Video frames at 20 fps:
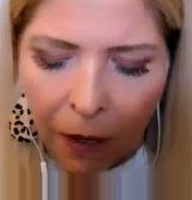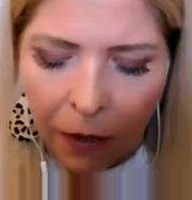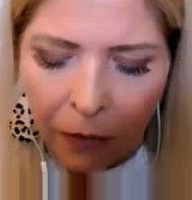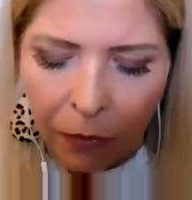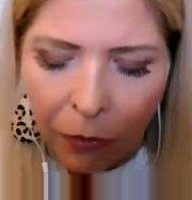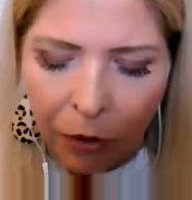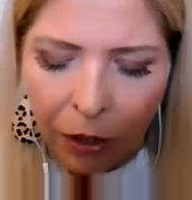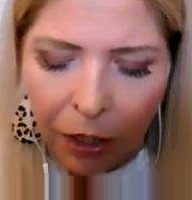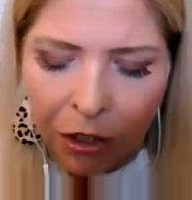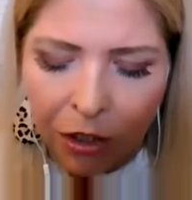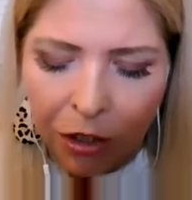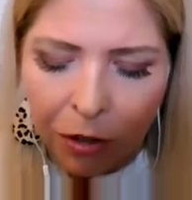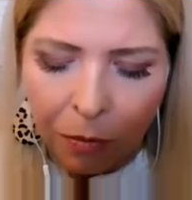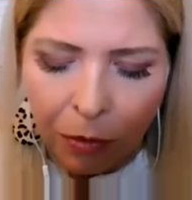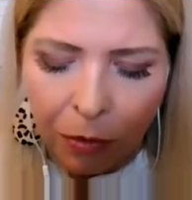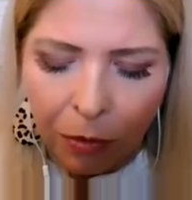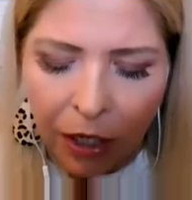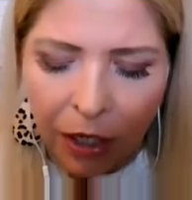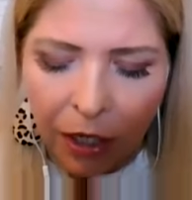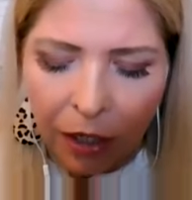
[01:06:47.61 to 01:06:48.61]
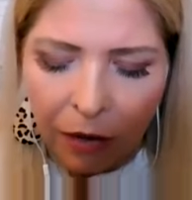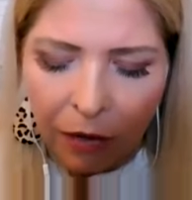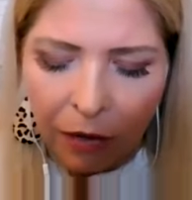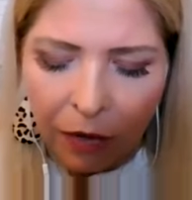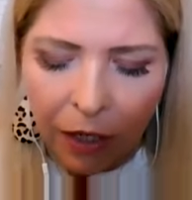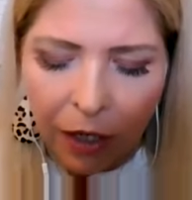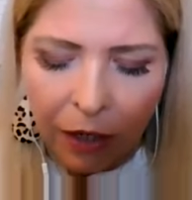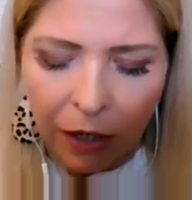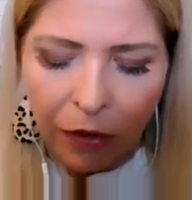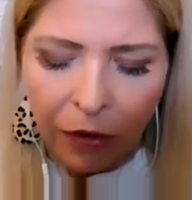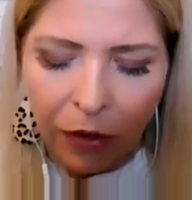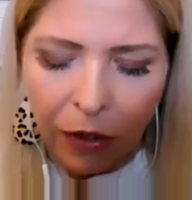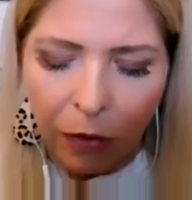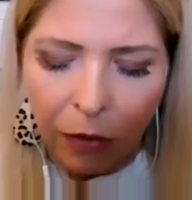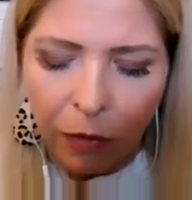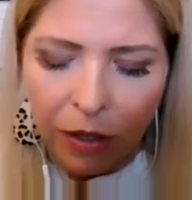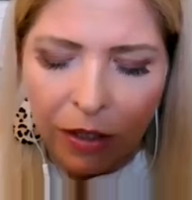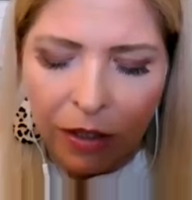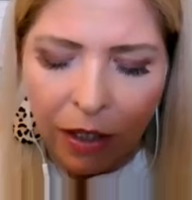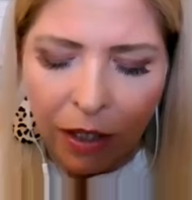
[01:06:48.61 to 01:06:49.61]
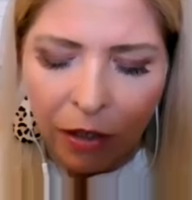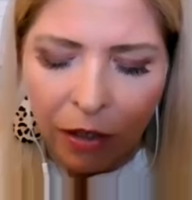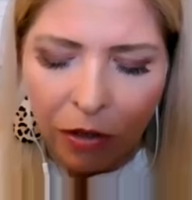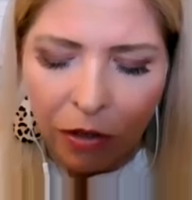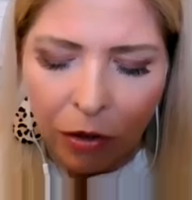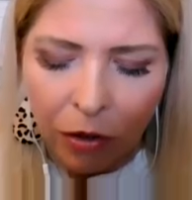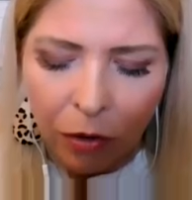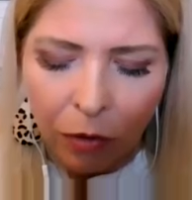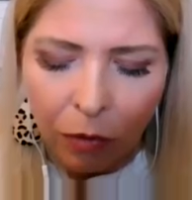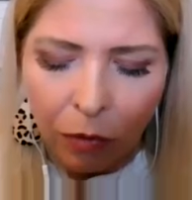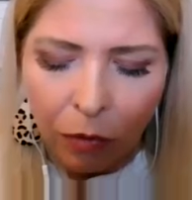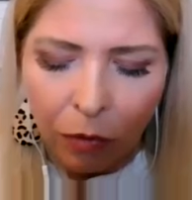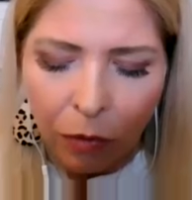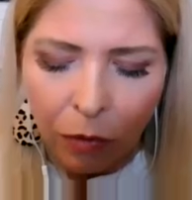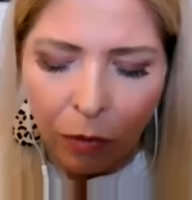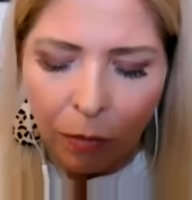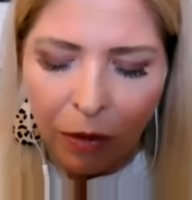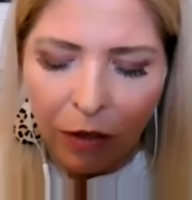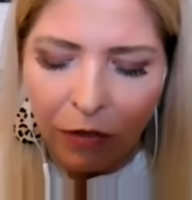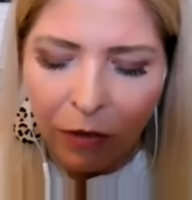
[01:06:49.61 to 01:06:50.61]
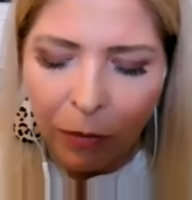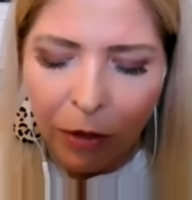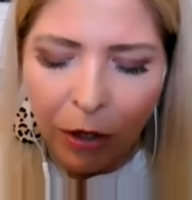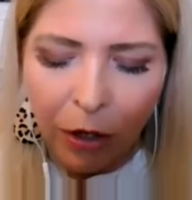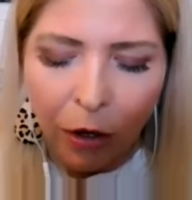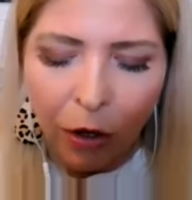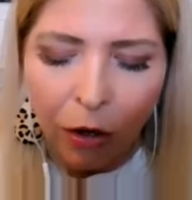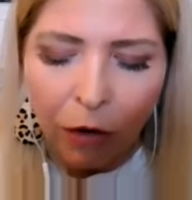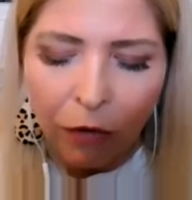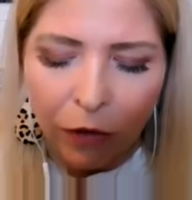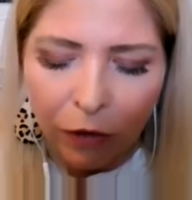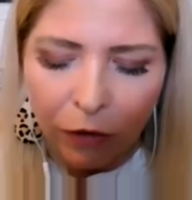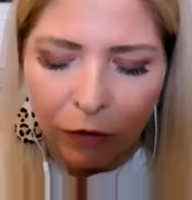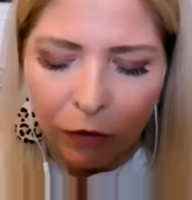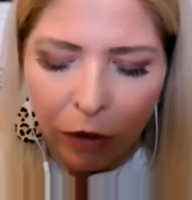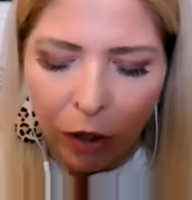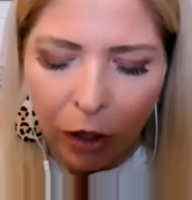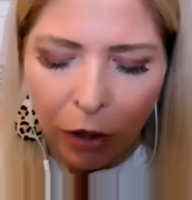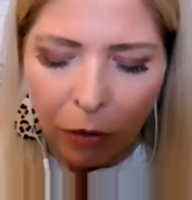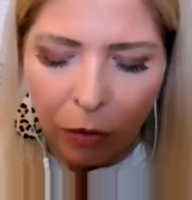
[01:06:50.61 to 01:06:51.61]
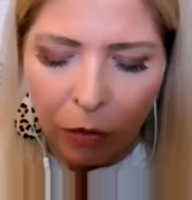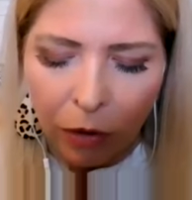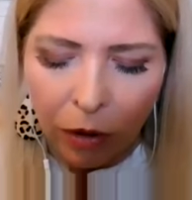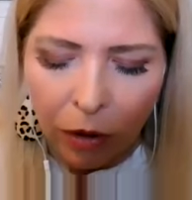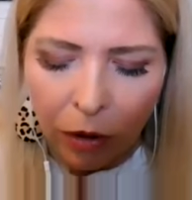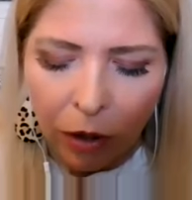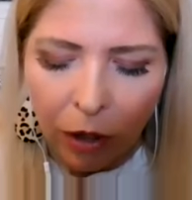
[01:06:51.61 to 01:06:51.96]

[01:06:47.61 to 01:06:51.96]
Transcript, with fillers: And Lord, I just pray that everything we say and do would be from the overflow